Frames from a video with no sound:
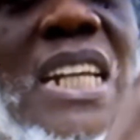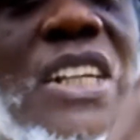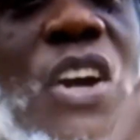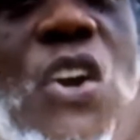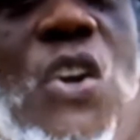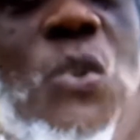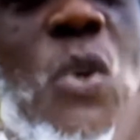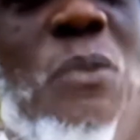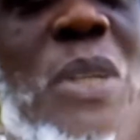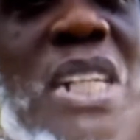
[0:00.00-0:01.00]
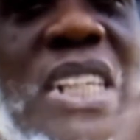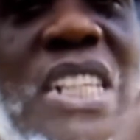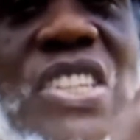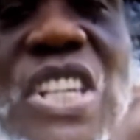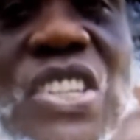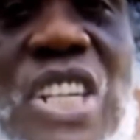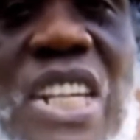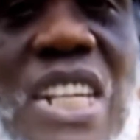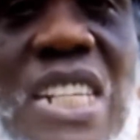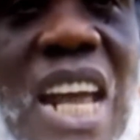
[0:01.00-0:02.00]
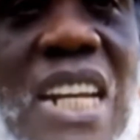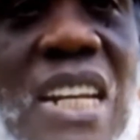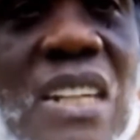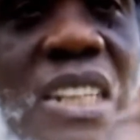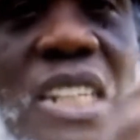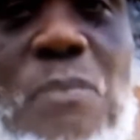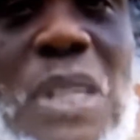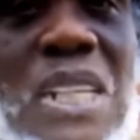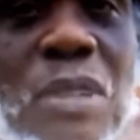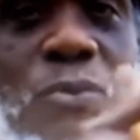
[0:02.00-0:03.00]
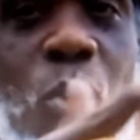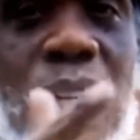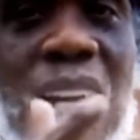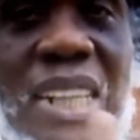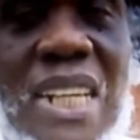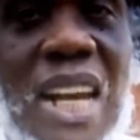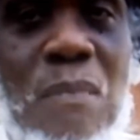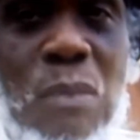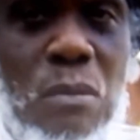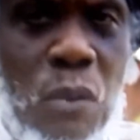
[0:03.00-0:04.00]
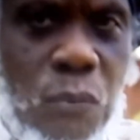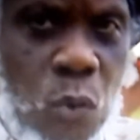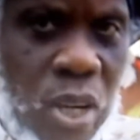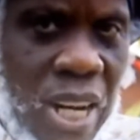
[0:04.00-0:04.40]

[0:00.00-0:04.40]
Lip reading: the earth was built in 6 days and this built before that and that built before that?